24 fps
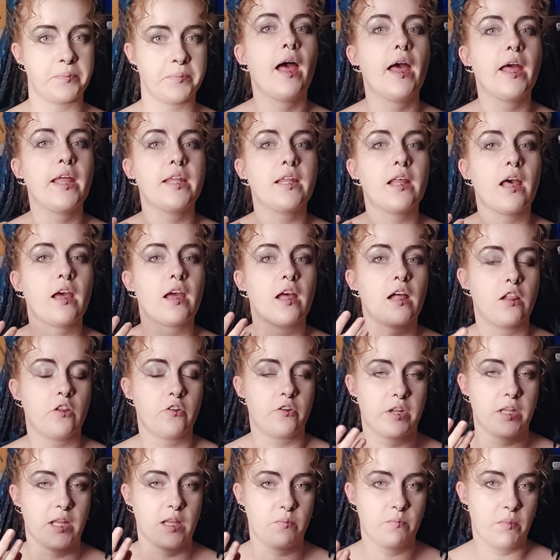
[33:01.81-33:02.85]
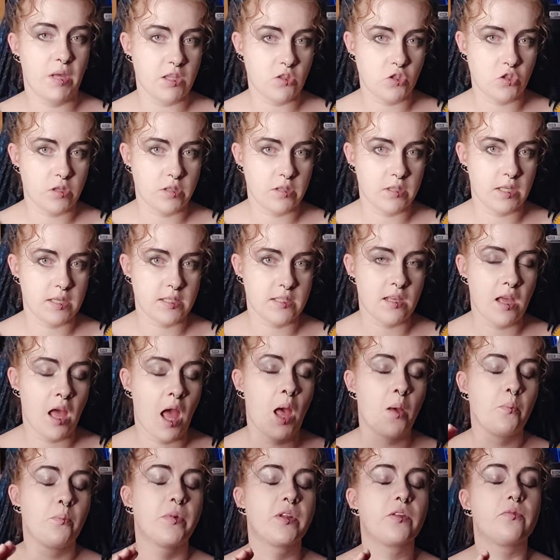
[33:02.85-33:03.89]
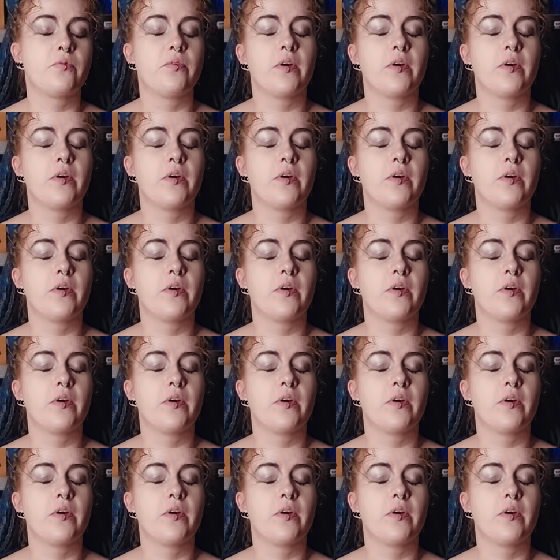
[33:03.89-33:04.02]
And I already mentioned this, but